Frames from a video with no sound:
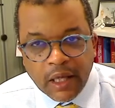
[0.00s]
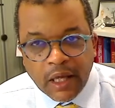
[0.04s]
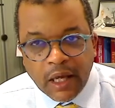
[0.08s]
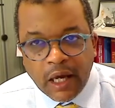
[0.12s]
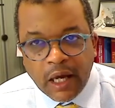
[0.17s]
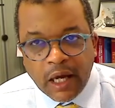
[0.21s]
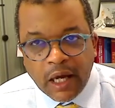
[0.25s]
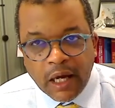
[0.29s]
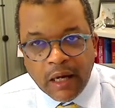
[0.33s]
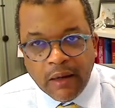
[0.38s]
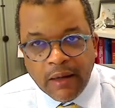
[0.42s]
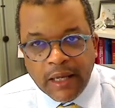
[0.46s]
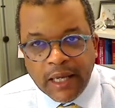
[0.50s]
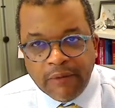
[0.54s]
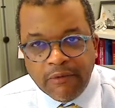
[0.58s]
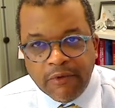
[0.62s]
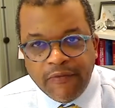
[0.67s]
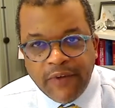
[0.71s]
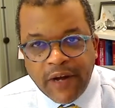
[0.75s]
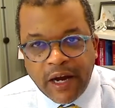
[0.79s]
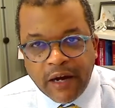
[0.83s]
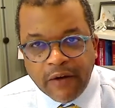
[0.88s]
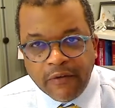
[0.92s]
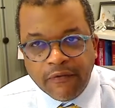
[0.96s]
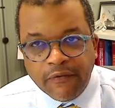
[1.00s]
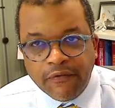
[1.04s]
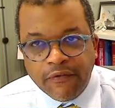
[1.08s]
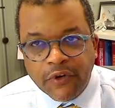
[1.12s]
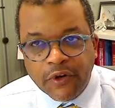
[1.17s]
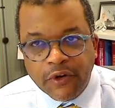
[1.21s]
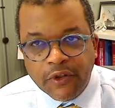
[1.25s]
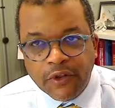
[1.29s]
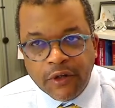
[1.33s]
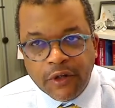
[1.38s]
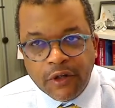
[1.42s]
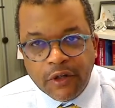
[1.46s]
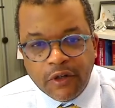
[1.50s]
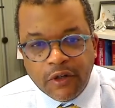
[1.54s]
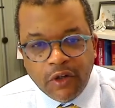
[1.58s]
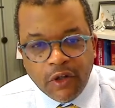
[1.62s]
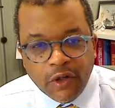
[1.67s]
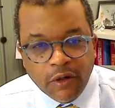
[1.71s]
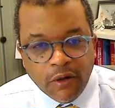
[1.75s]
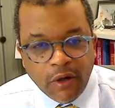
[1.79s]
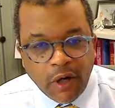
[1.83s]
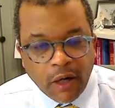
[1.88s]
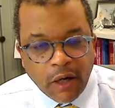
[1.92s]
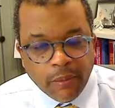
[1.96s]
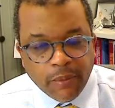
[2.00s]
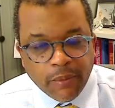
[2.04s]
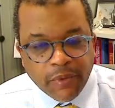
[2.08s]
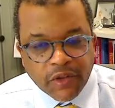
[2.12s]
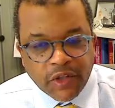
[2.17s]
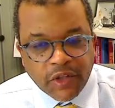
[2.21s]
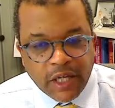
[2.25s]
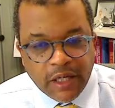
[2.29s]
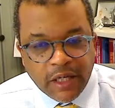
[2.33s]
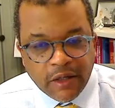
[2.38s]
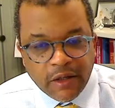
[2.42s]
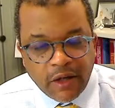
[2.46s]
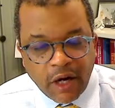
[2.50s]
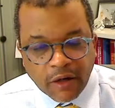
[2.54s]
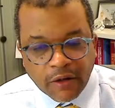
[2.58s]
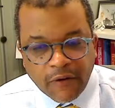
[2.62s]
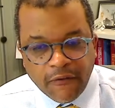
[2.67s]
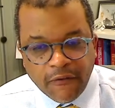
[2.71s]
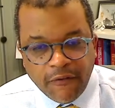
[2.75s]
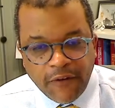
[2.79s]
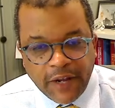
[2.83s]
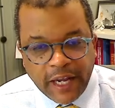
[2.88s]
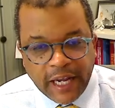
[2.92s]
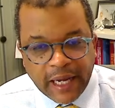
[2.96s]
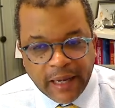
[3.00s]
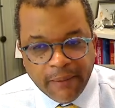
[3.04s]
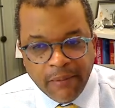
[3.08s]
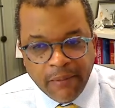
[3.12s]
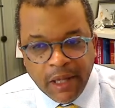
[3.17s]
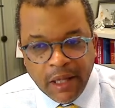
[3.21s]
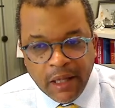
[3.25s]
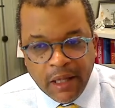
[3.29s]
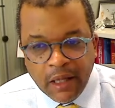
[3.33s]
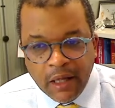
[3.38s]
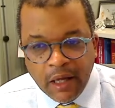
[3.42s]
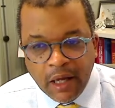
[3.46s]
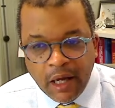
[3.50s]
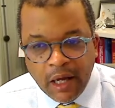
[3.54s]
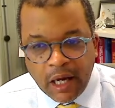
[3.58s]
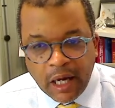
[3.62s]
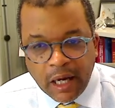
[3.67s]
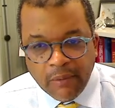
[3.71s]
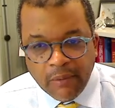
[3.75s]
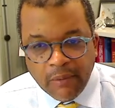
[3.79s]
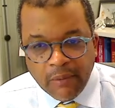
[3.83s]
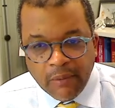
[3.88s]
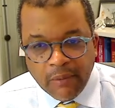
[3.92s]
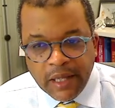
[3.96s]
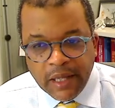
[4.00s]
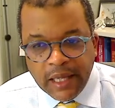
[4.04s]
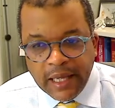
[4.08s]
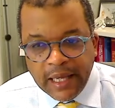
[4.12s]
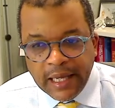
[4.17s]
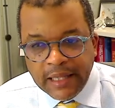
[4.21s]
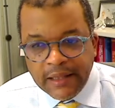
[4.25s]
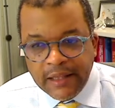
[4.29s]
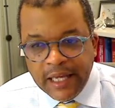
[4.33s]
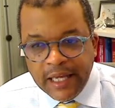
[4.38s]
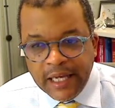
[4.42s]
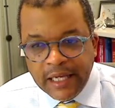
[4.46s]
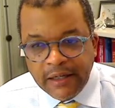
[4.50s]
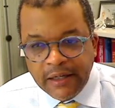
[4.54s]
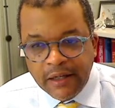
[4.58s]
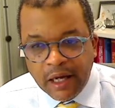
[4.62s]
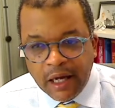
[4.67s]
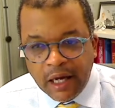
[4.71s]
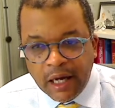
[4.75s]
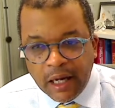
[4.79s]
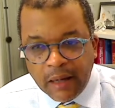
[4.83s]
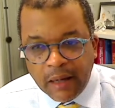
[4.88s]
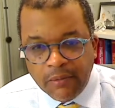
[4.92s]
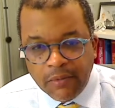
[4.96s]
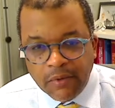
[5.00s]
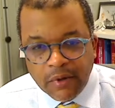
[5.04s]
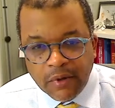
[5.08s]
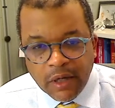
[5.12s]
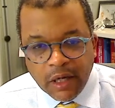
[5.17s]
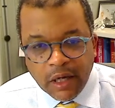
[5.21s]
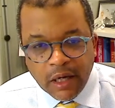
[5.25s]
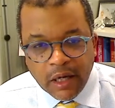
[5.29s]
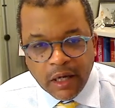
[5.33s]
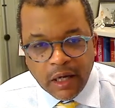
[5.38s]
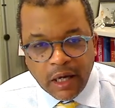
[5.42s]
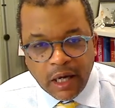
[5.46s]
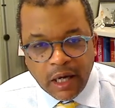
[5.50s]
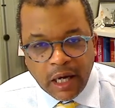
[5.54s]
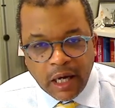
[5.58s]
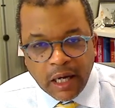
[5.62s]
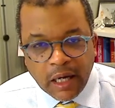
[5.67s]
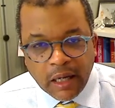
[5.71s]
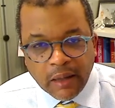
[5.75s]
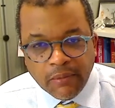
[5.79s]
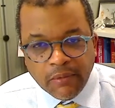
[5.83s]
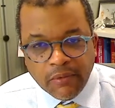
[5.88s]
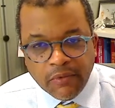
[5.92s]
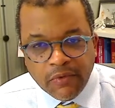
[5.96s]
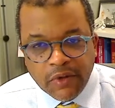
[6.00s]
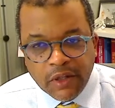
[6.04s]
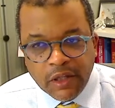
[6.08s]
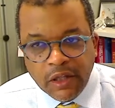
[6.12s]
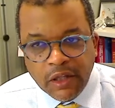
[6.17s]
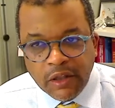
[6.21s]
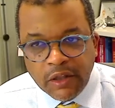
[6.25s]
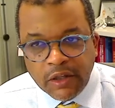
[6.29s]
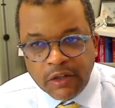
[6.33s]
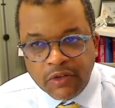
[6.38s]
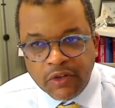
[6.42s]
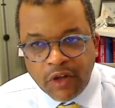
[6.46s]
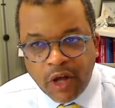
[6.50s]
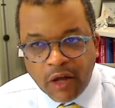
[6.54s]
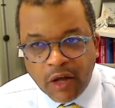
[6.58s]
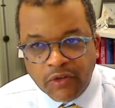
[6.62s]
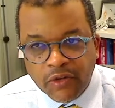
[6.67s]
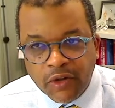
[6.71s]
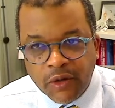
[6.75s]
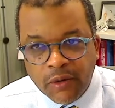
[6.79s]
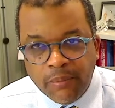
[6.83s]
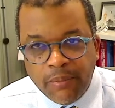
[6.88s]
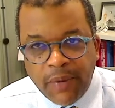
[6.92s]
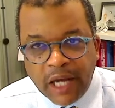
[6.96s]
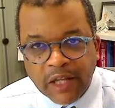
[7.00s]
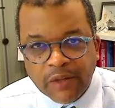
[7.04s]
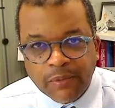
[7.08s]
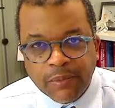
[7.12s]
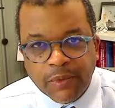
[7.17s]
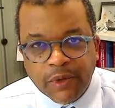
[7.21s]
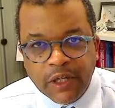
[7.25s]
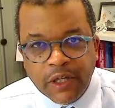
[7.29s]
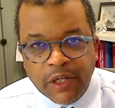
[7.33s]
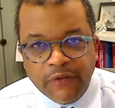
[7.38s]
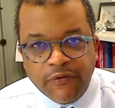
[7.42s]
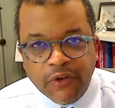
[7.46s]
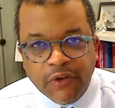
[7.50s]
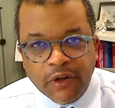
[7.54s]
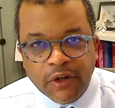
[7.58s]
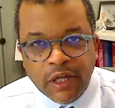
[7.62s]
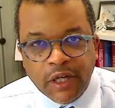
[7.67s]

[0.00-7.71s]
Uh, and without further ado, I'll present Dr. Phan. Um, and then um, um, there's also a possibility for